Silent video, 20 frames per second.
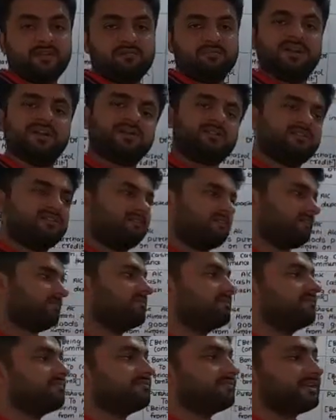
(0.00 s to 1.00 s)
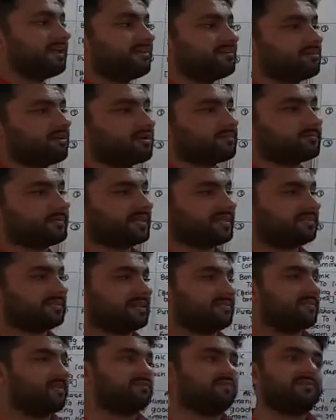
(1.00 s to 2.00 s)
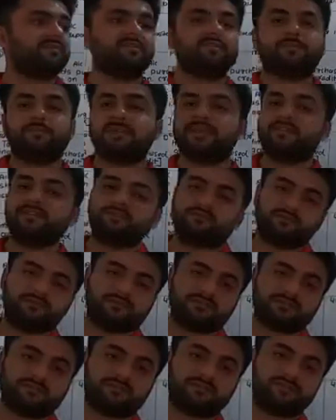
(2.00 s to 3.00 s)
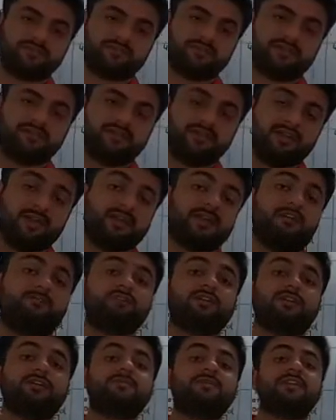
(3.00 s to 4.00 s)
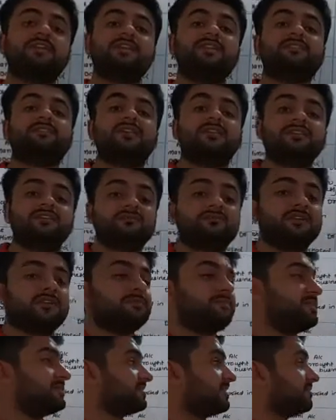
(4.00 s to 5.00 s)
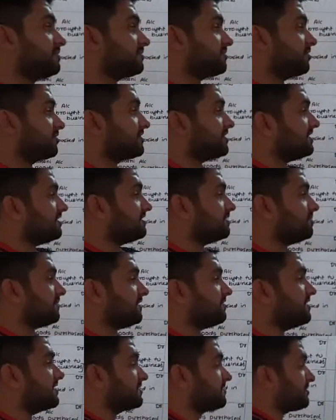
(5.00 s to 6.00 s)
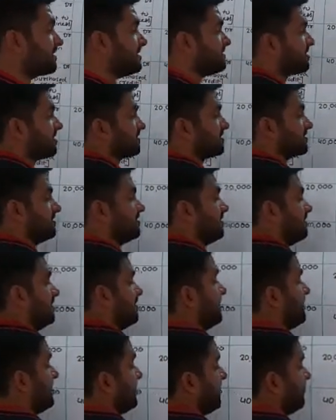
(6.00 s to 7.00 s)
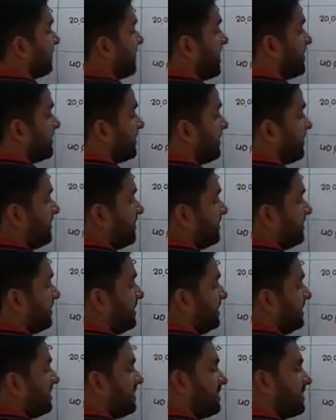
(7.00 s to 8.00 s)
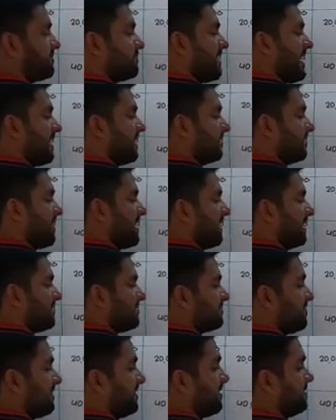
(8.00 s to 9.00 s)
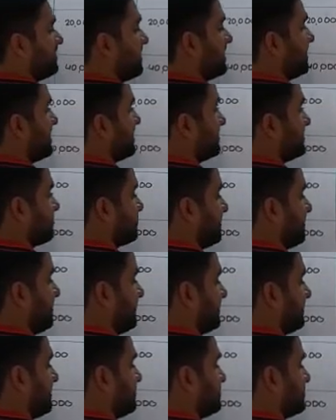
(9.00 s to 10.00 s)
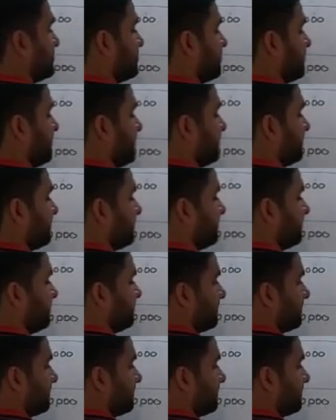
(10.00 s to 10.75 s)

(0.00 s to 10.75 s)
But we are not paying the amount, we will pay in future. Now the remaining things will be same. So see the previous transaction. If I am giving the details, bank balance will remain as 20,000 only.